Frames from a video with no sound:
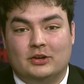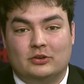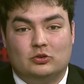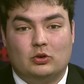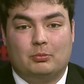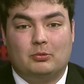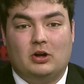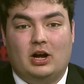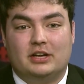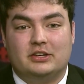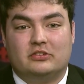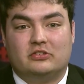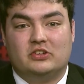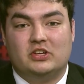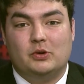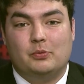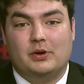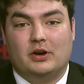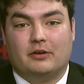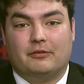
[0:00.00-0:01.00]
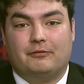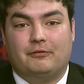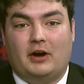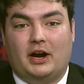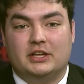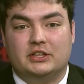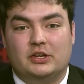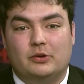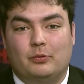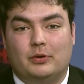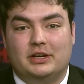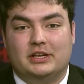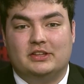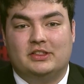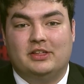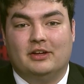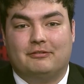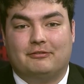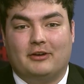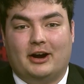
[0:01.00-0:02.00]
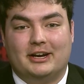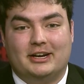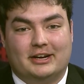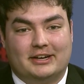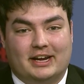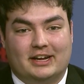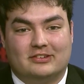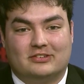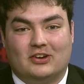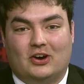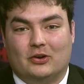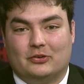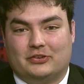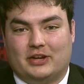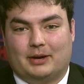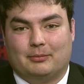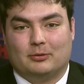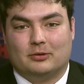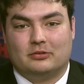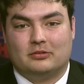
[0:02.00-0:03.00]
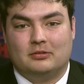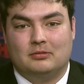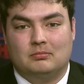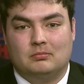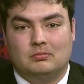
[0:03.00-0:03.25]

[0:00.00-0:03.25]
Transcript: so I'm glad to see we are finally winning the fight against Alzheimer's.